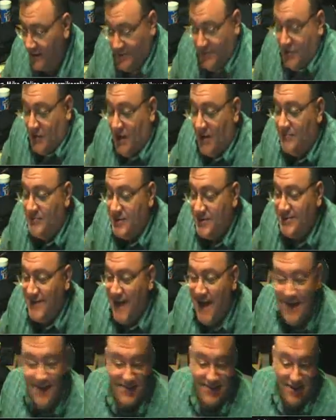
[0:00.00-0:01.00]
so I'm just
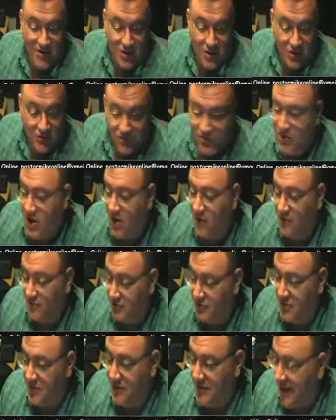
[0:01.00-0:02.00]
asking you
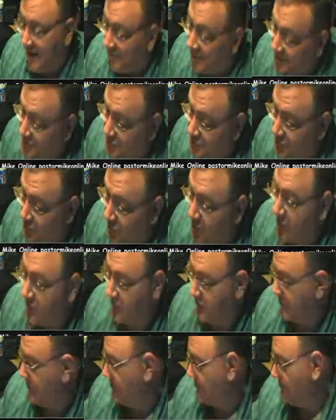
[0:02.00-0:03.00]
don't do that. That's
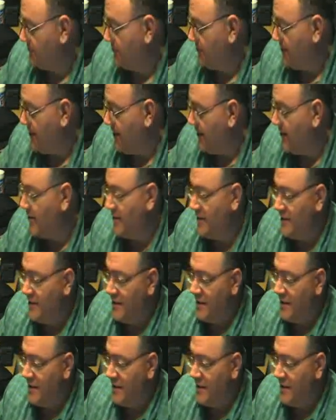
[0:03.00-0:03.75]
rude, okay?